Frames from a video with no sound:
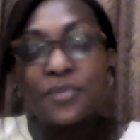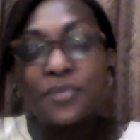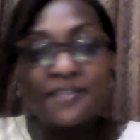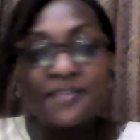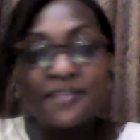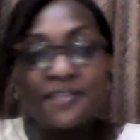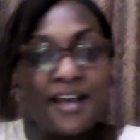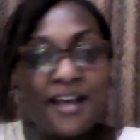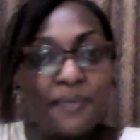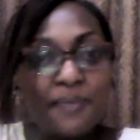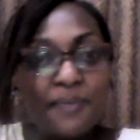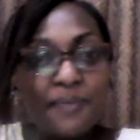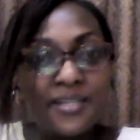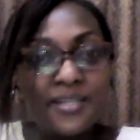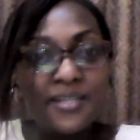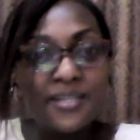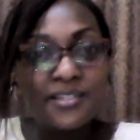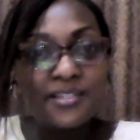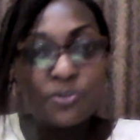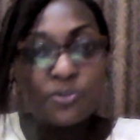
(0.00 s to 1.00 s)
whatever
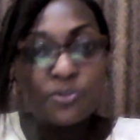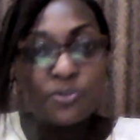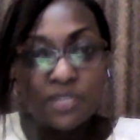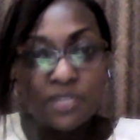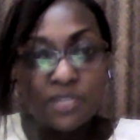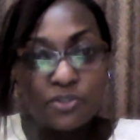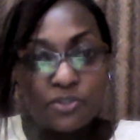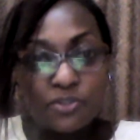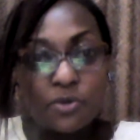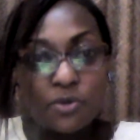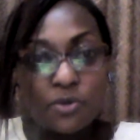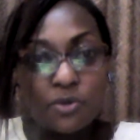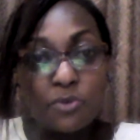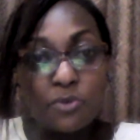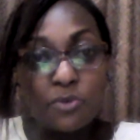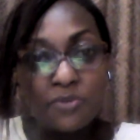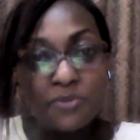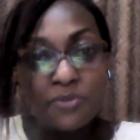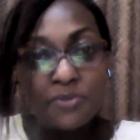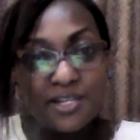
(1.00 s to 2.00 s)
happens to
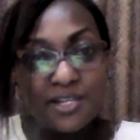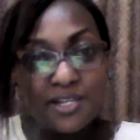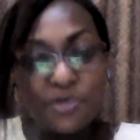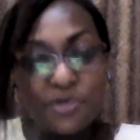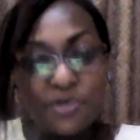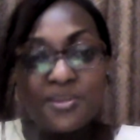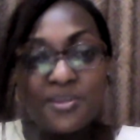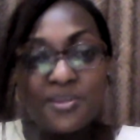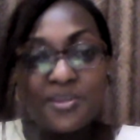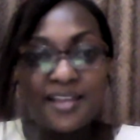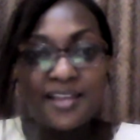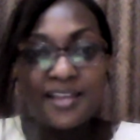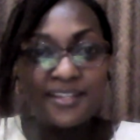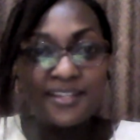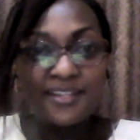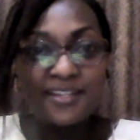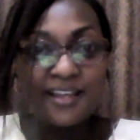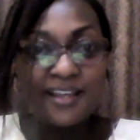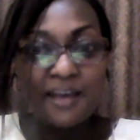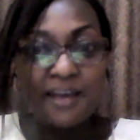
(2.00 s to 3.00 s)
Tajua, we will know when
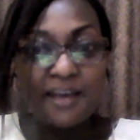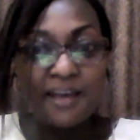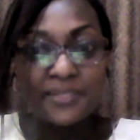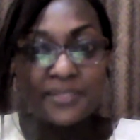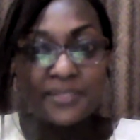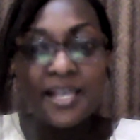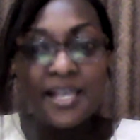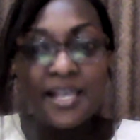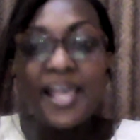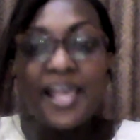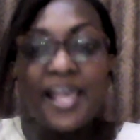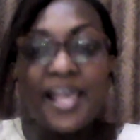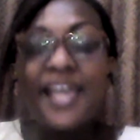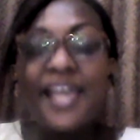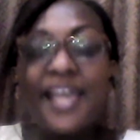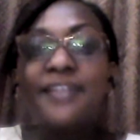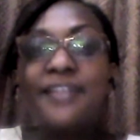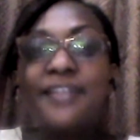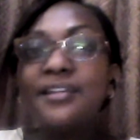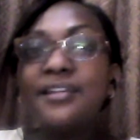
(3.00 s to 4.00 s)
that day comes.
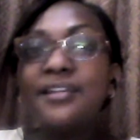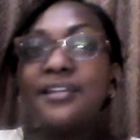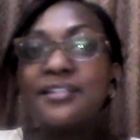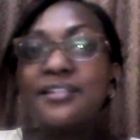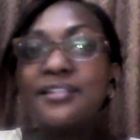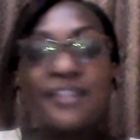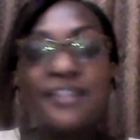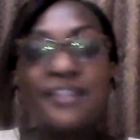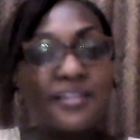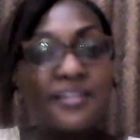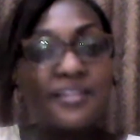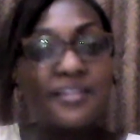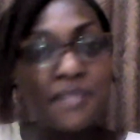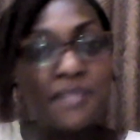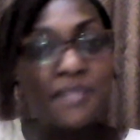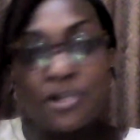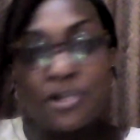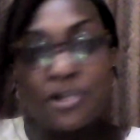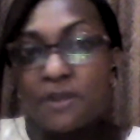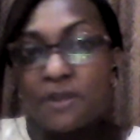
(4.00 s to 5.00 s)
And it takes a
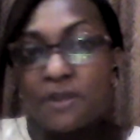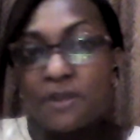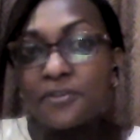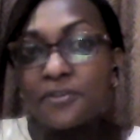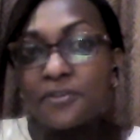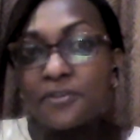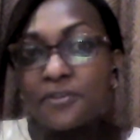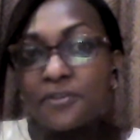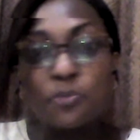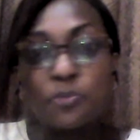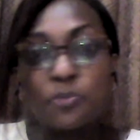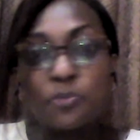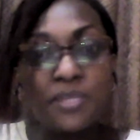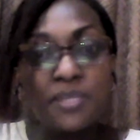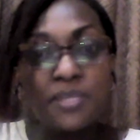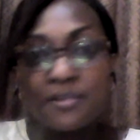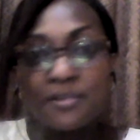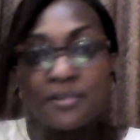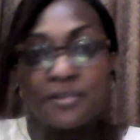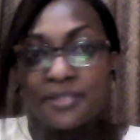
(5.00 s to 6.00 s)
bit longer for them to
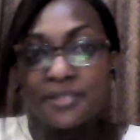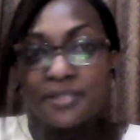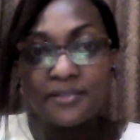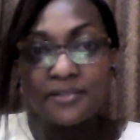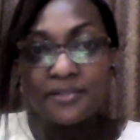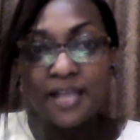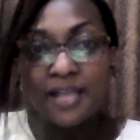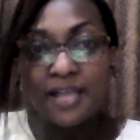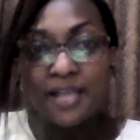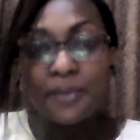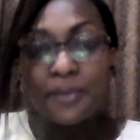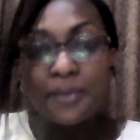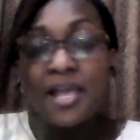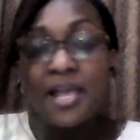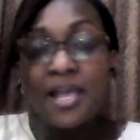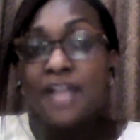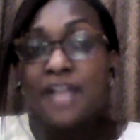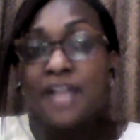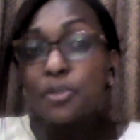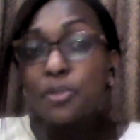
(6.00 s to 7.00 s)
pick themselves up.
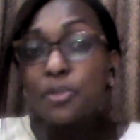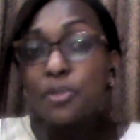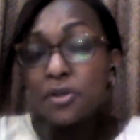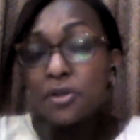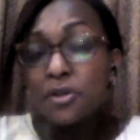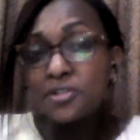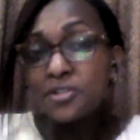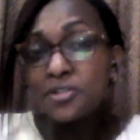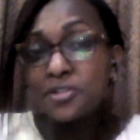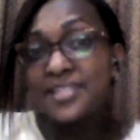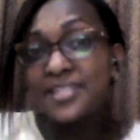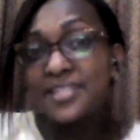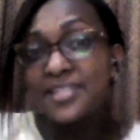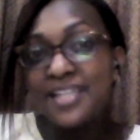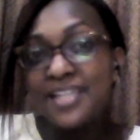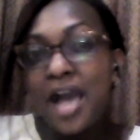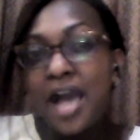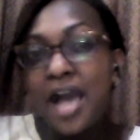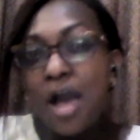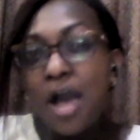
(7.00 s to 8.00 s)
And so we're going to
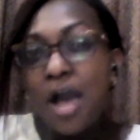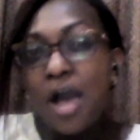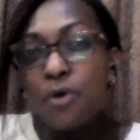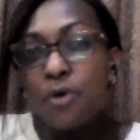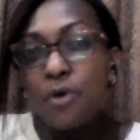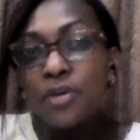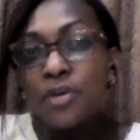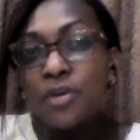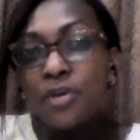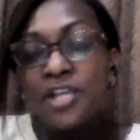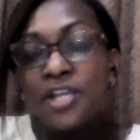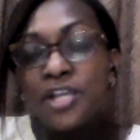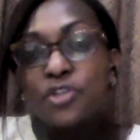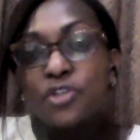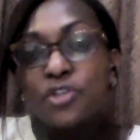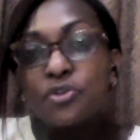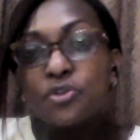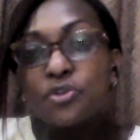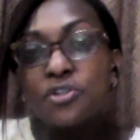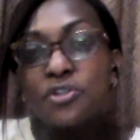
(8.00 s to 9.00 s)
see how
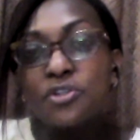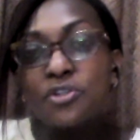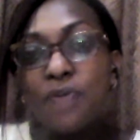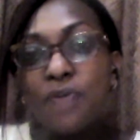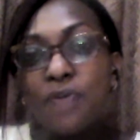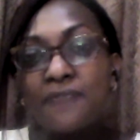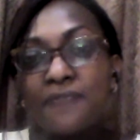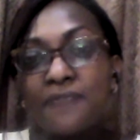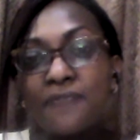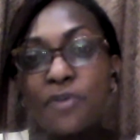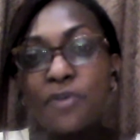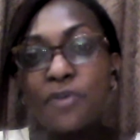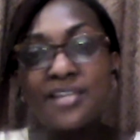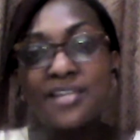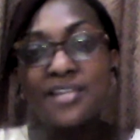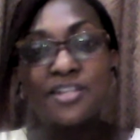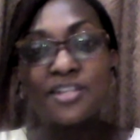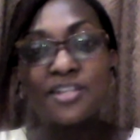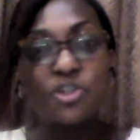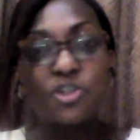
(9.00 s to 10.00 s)
should you
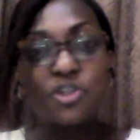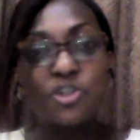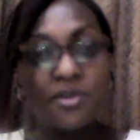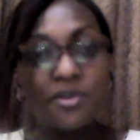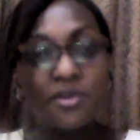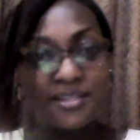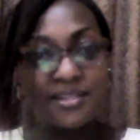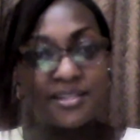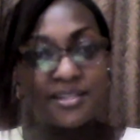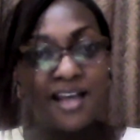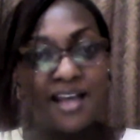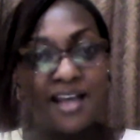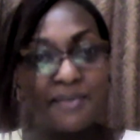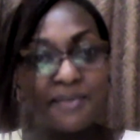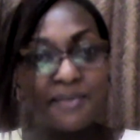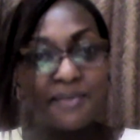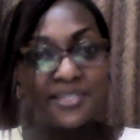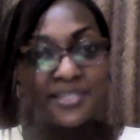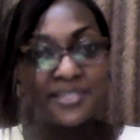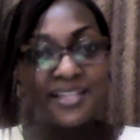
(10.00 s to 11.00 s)
avoid the shock that
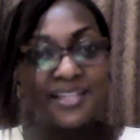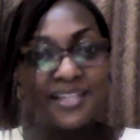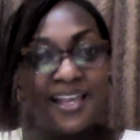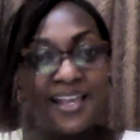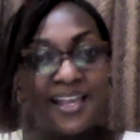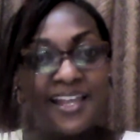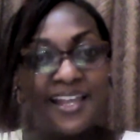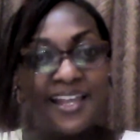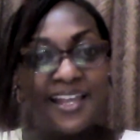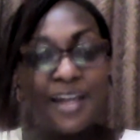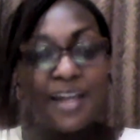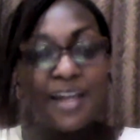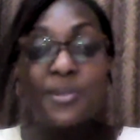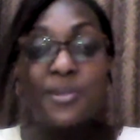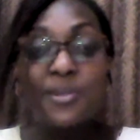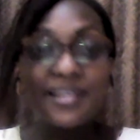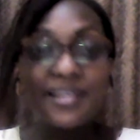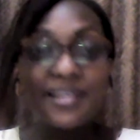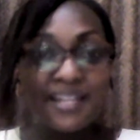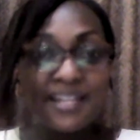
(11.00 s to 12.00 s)
comes
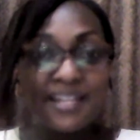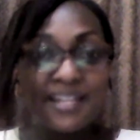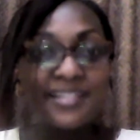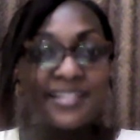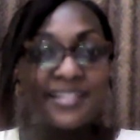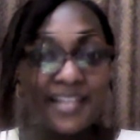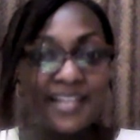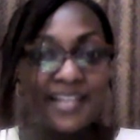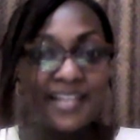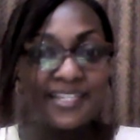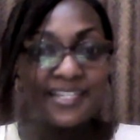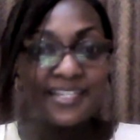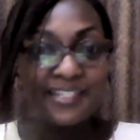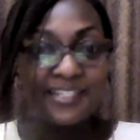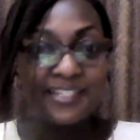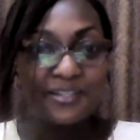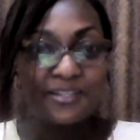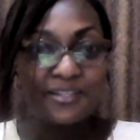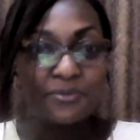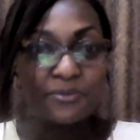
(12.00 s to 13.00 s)
now when the rain starts
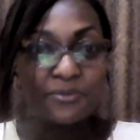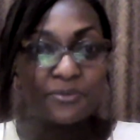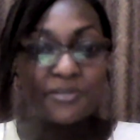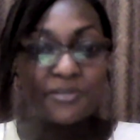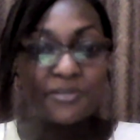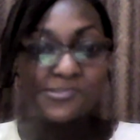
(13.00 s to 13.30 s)
hitting you,